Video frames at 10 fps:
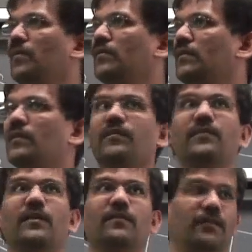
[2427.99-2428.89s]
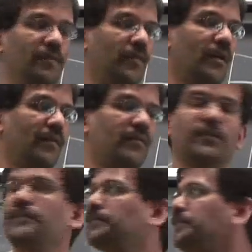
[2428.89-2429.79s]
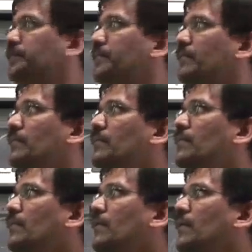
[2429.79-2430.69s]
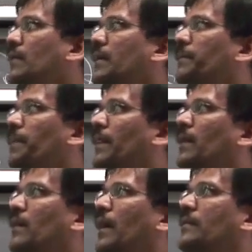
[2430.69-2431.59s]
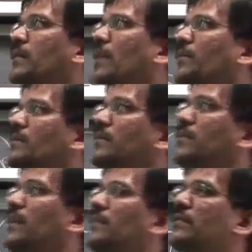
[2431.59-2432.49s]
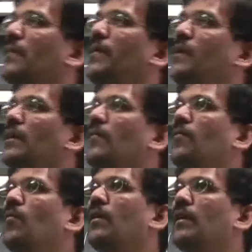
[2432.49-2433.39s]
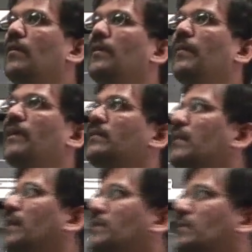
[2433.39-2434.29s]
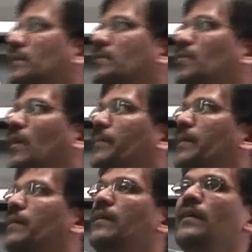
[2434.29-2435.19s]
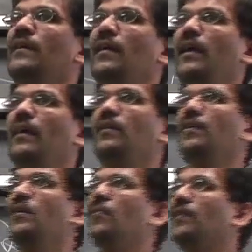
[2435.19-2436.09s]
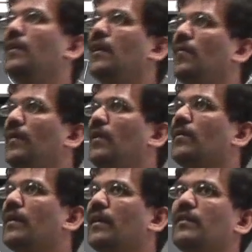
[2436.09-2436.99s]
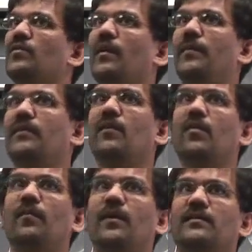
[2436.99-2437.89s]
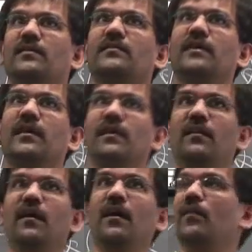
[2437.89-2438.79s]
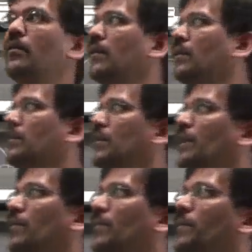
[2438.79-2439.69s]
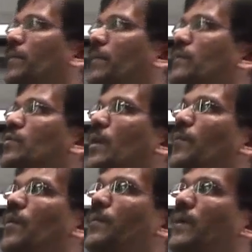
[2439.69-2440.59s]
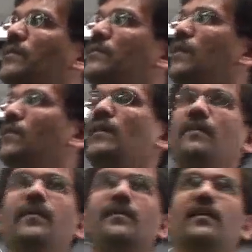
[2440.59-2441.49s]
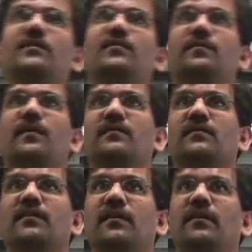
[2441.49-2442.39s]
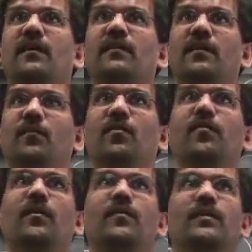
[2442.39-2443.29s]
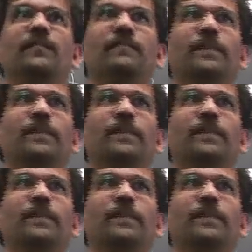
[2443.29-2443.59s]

forth if you have to, right? And sort of this is the schematic of what you imagine as swapping. And for now, we are looking at swapping the whole process in and out. So you swap one process out and bring the next process in, and then you move forward.